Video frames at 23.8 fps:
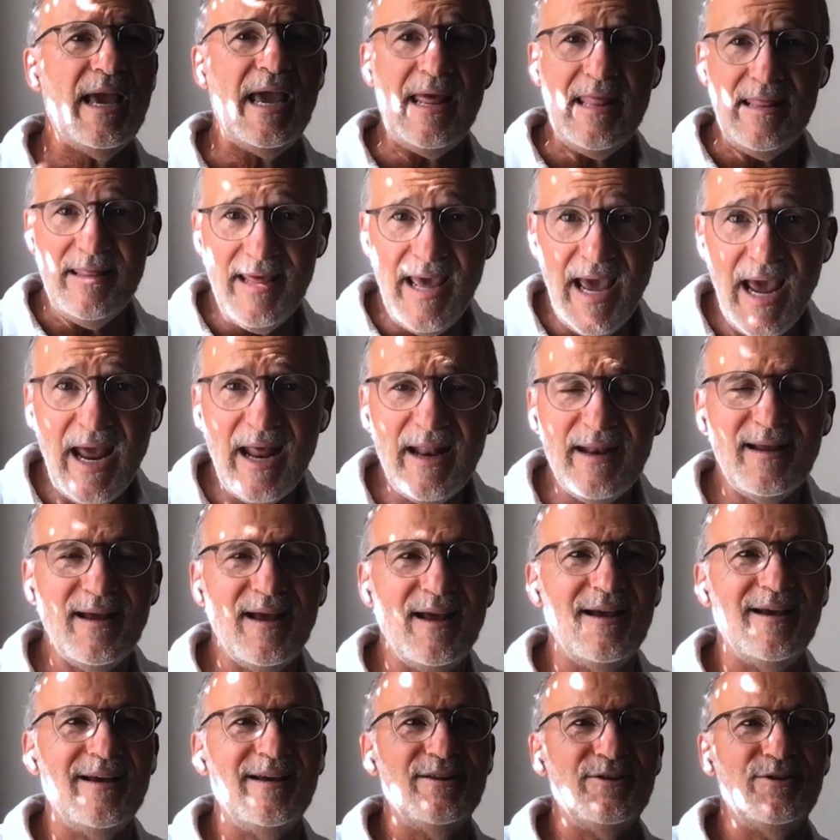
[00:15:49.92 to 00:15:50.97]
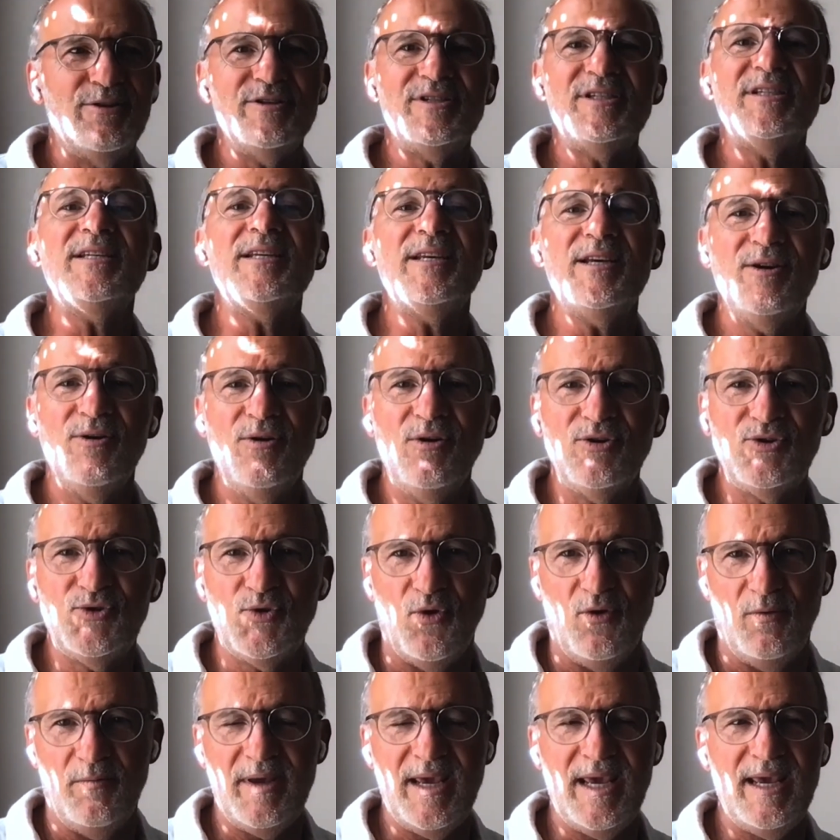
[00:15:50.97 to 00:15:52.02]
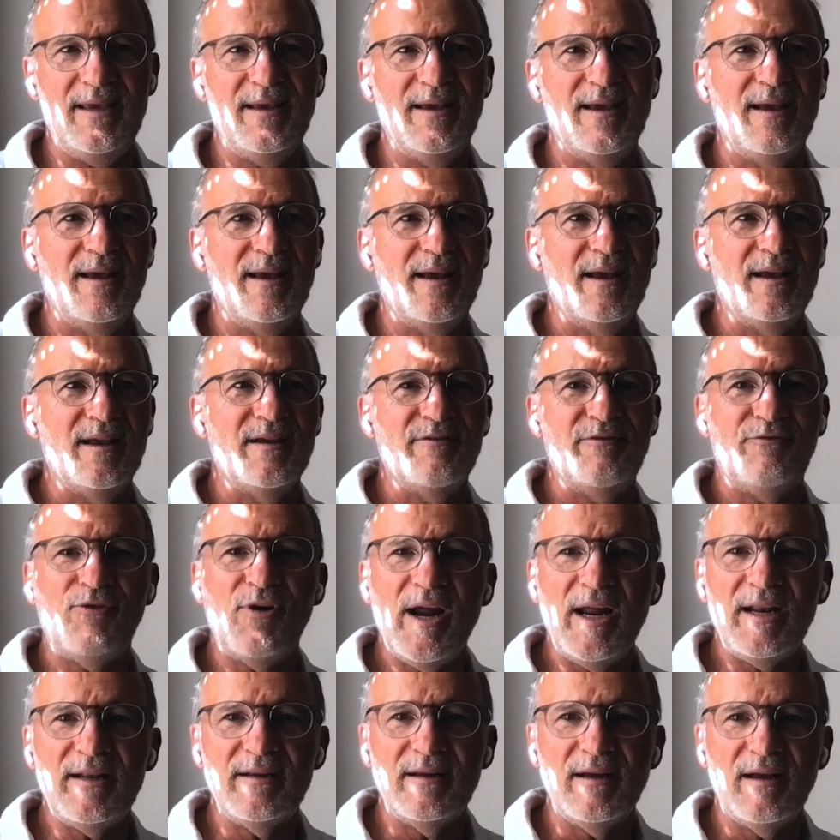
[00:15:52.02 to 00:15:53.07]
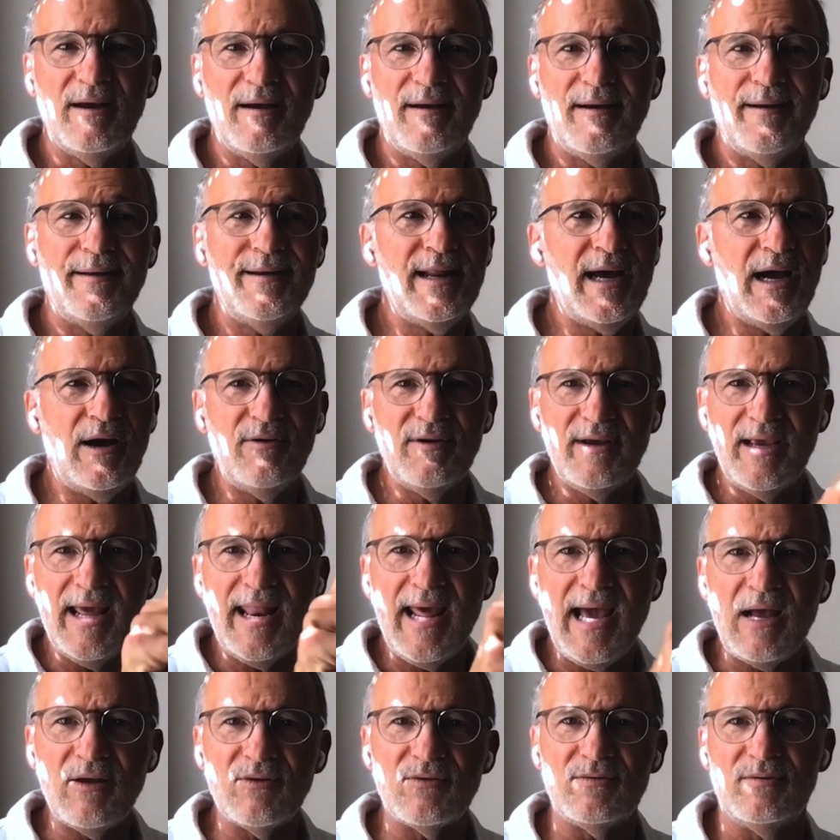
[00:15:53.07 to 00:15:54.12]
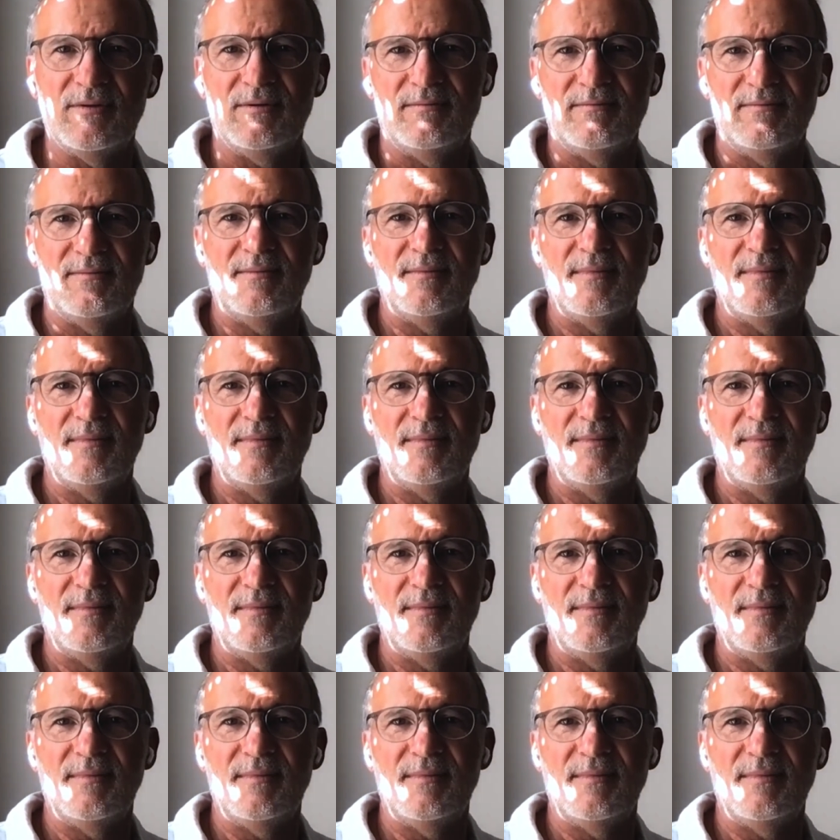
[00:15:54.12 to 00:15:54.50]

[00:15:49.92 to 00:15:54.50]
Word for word: And then the CEO told me, Fred, uh, now get out.